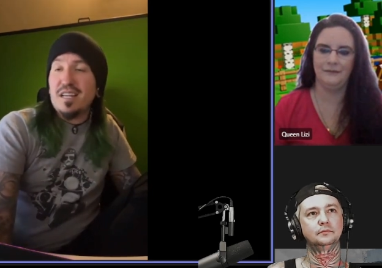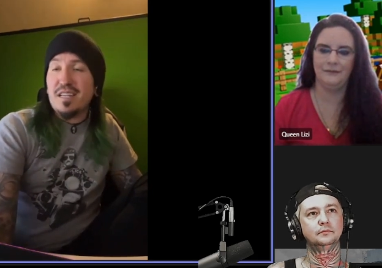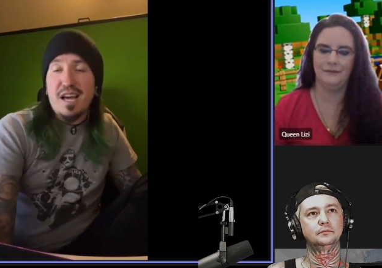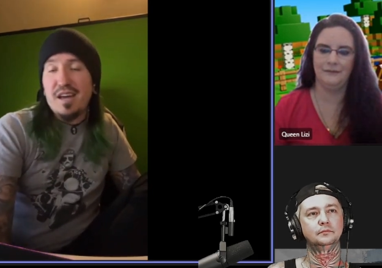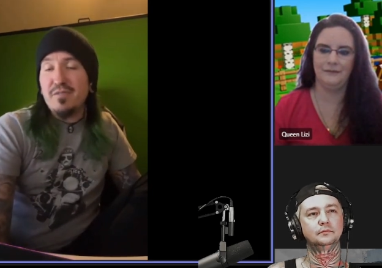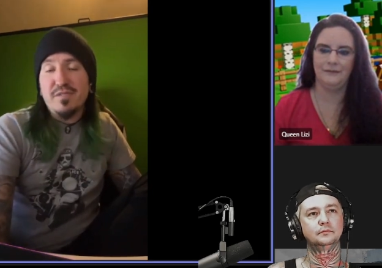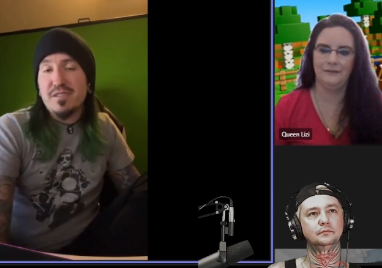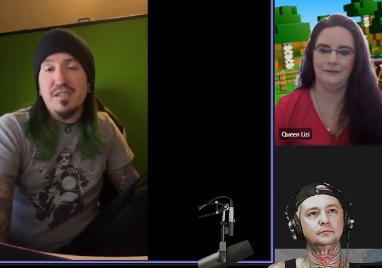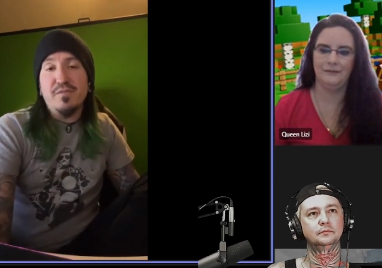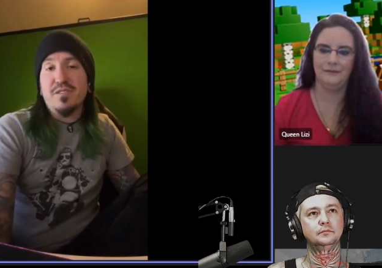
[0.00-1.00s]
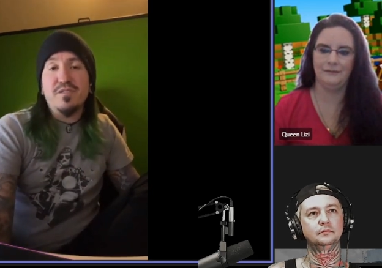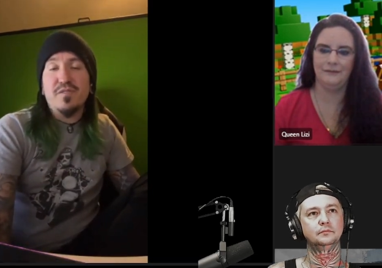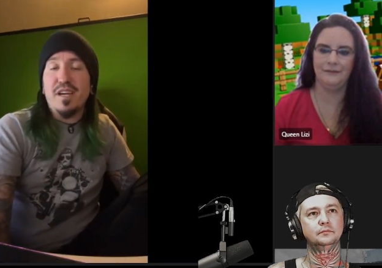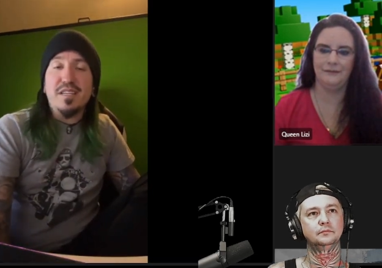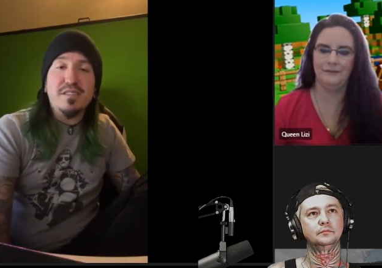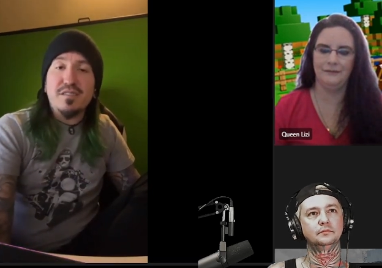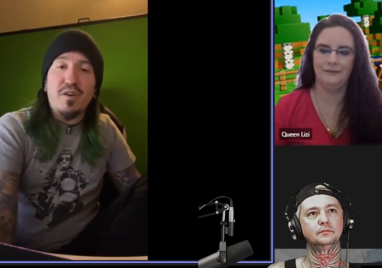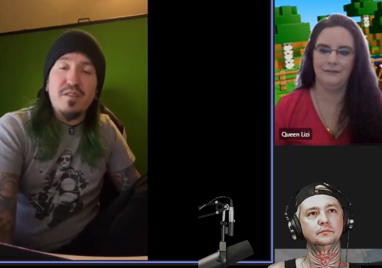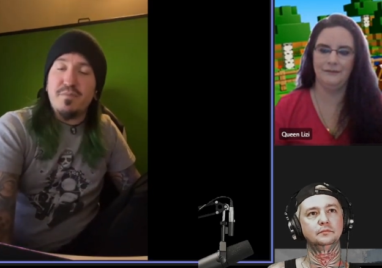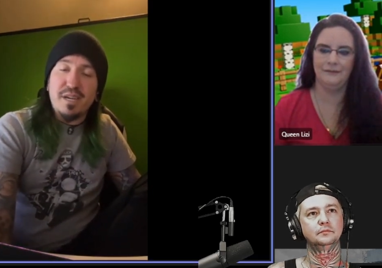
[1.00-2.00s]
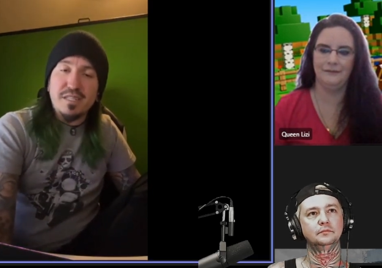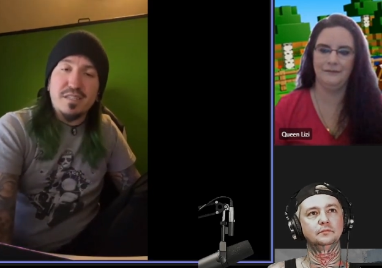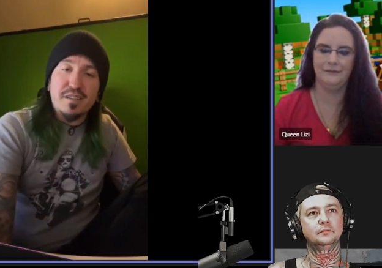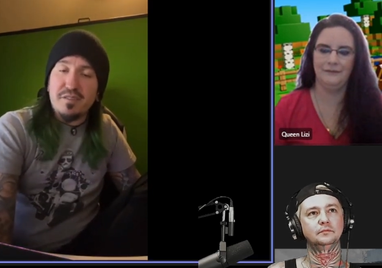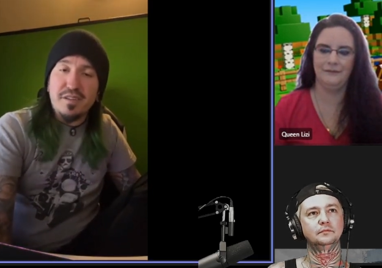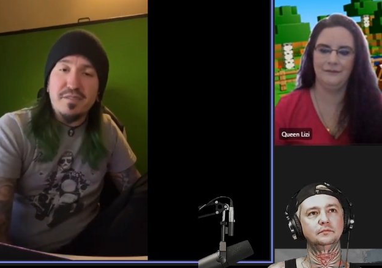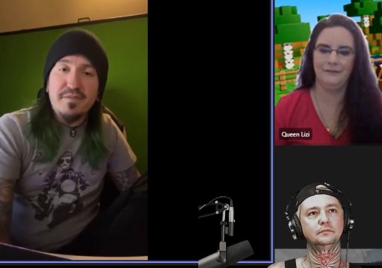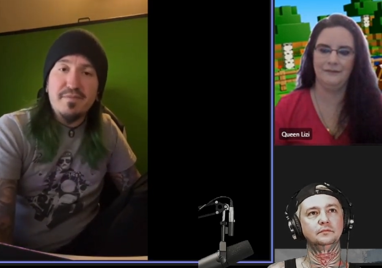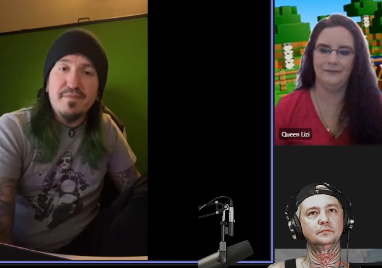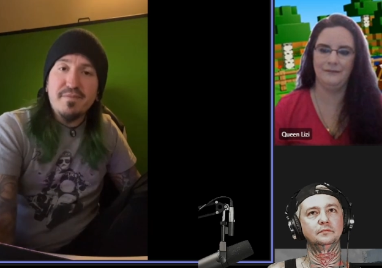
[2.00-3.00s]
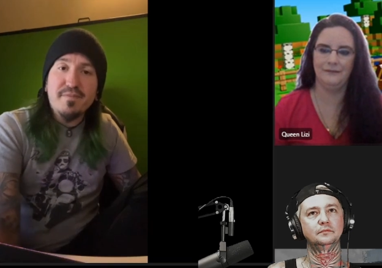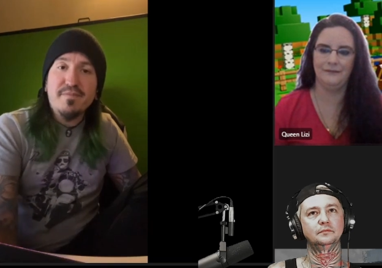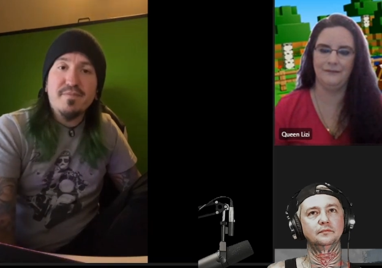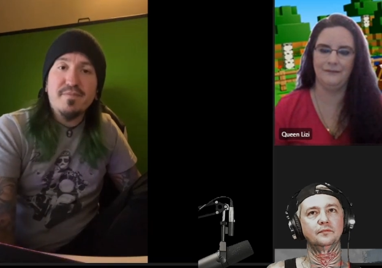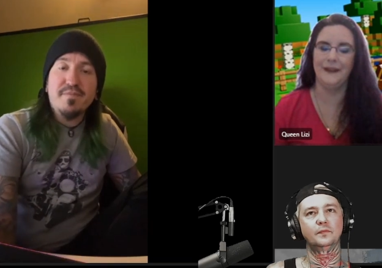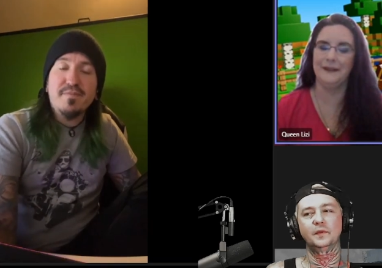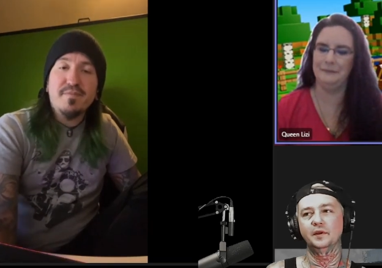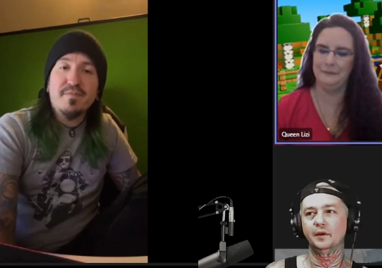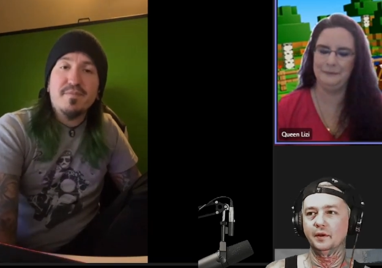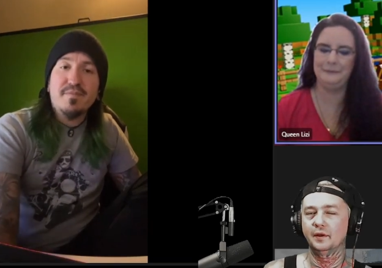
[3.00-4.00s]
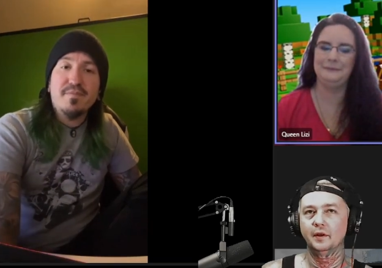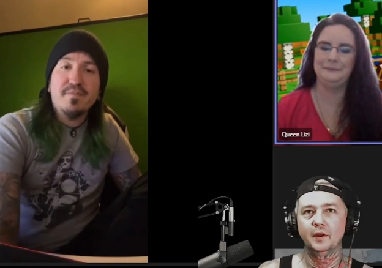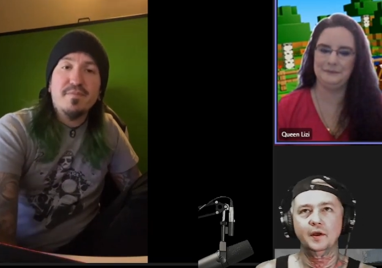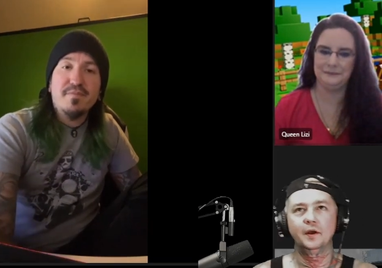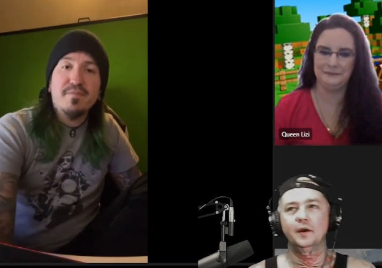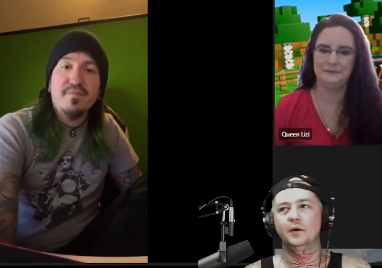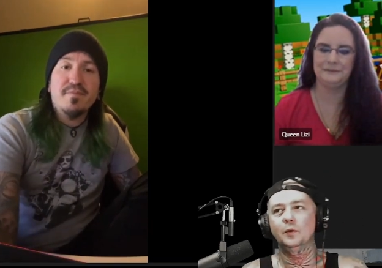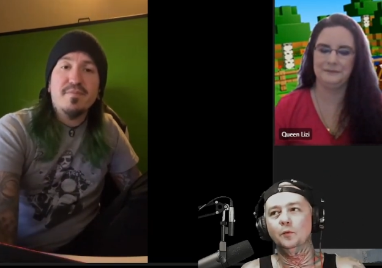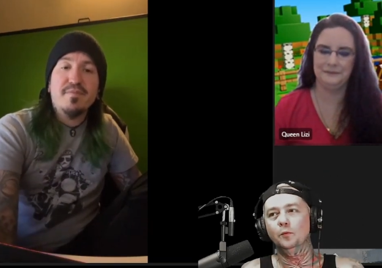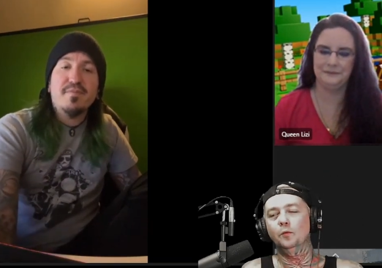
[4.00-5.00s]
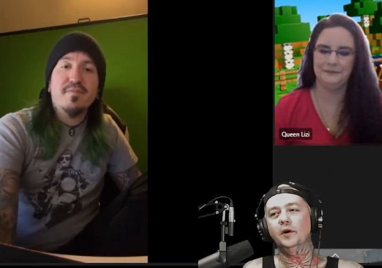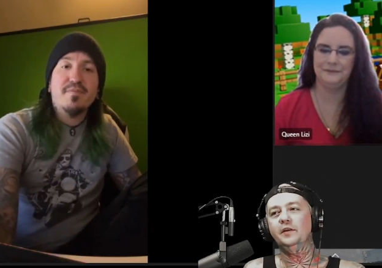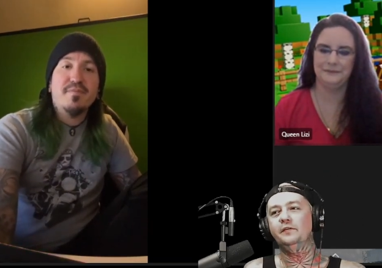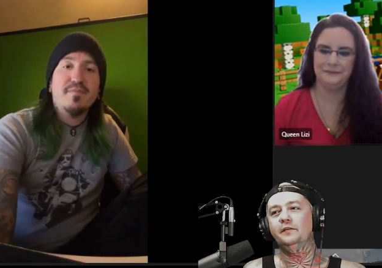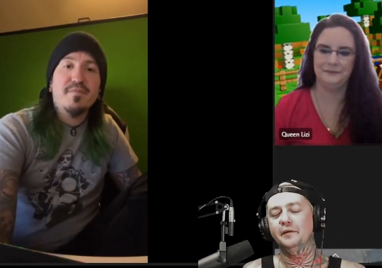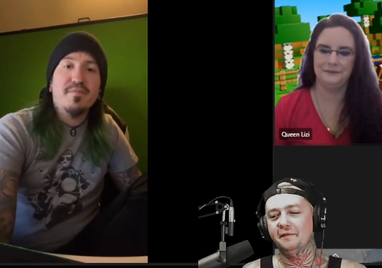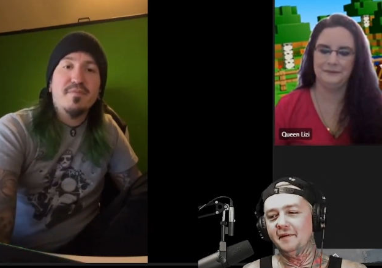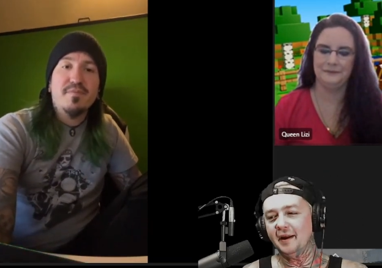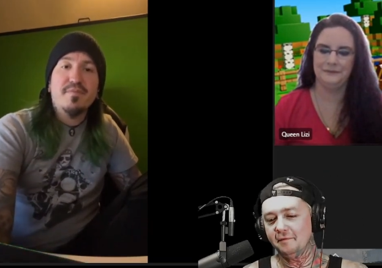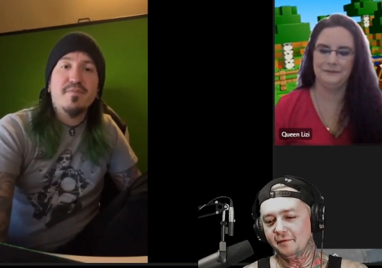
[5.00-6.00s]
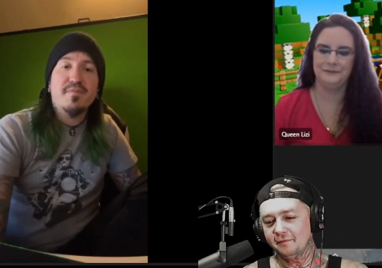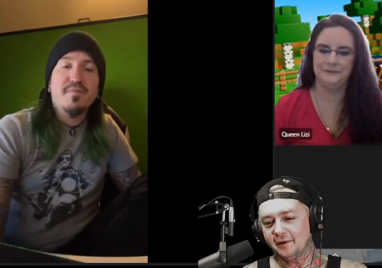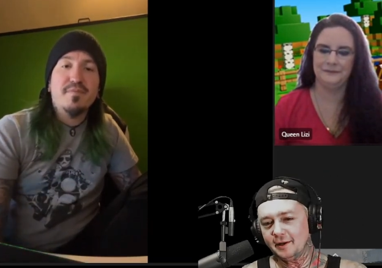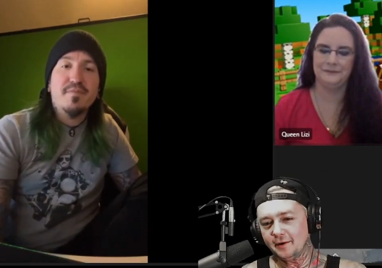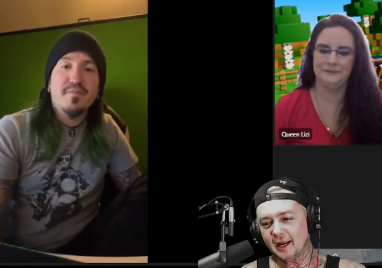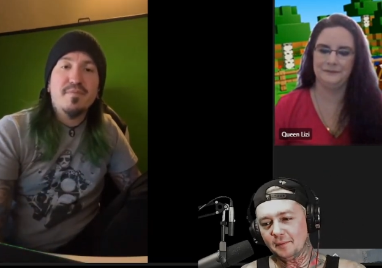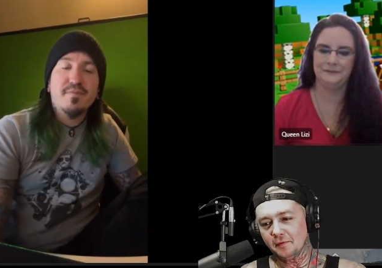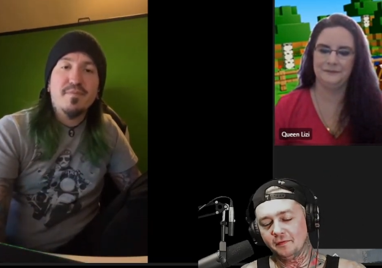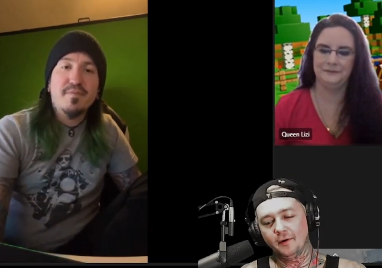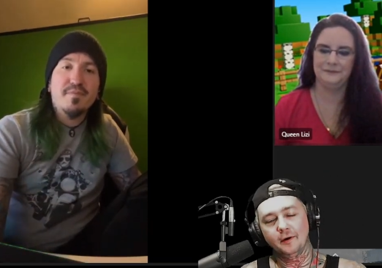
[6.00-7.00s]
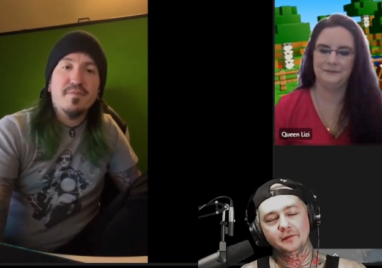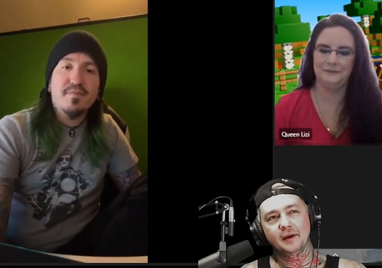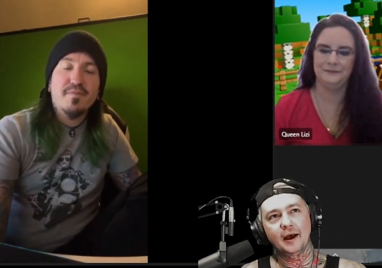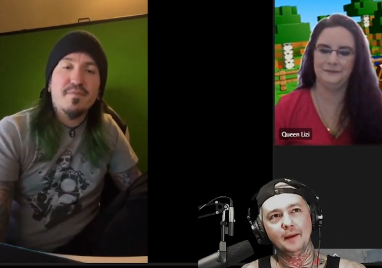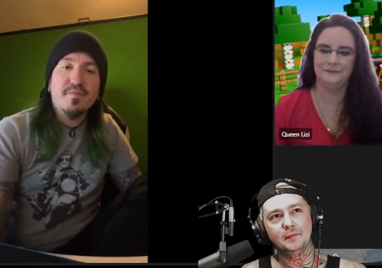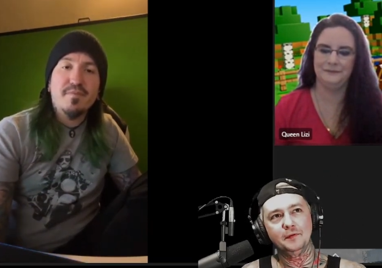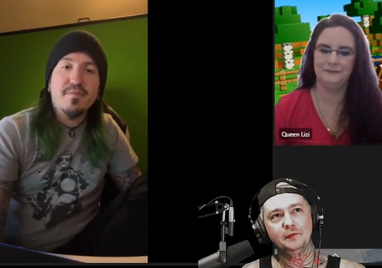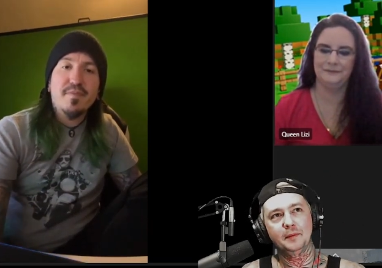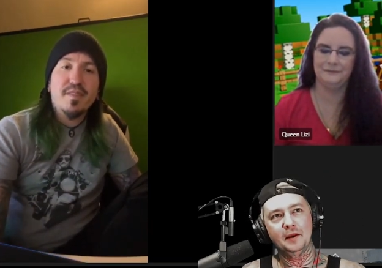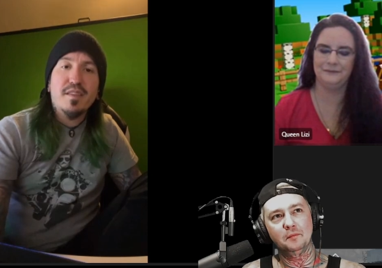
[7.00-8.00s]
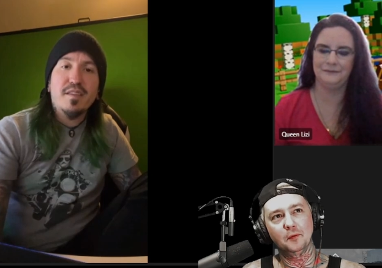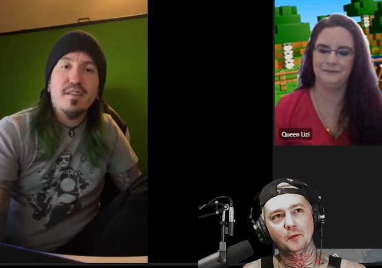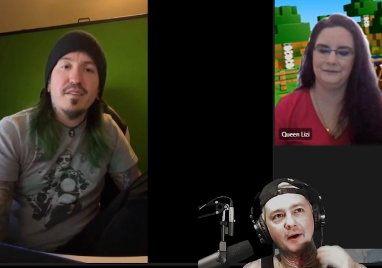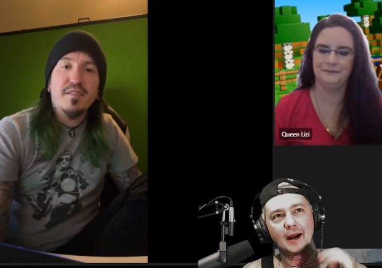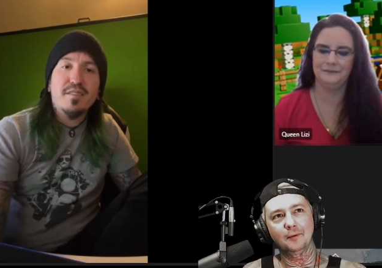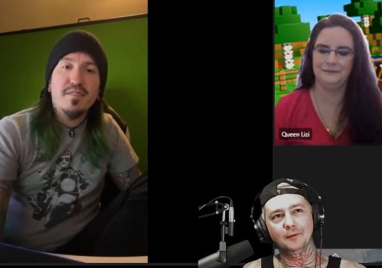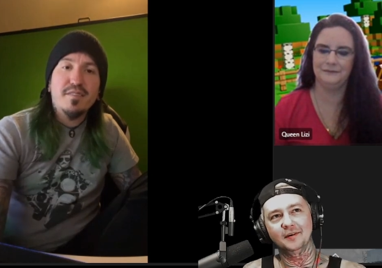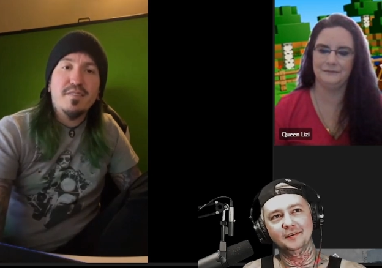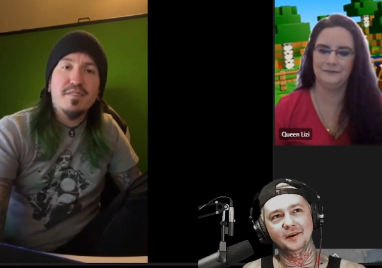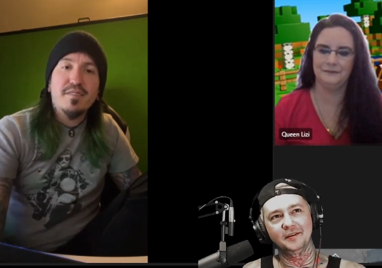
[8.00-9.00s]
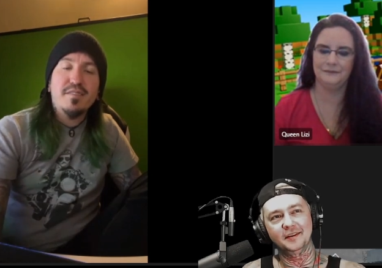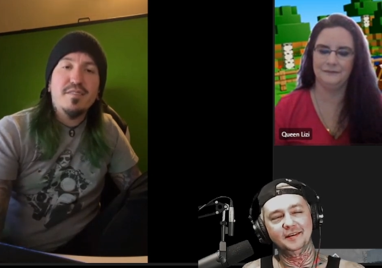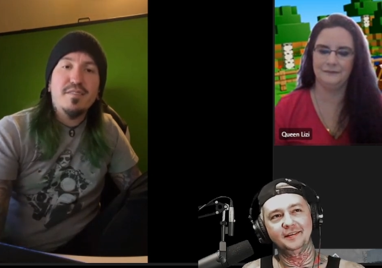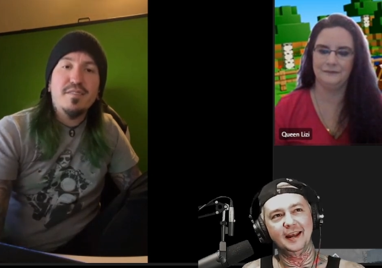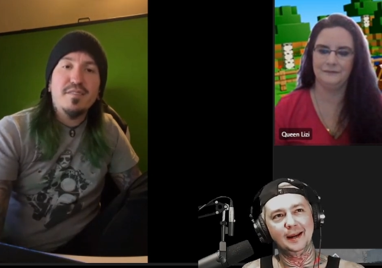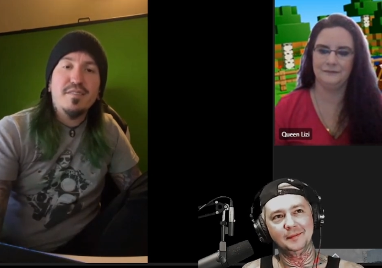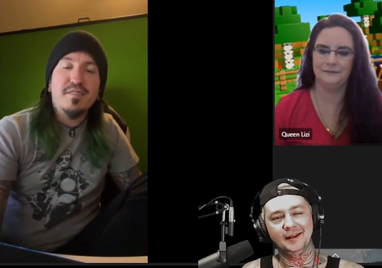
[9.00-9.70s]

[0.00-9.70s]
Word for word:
Speaker 1: and sell it out, it was it was great. So all the vans killed it. Yeah.
Speaker 2: What is your favorite video game of all time? You spent more hours on this game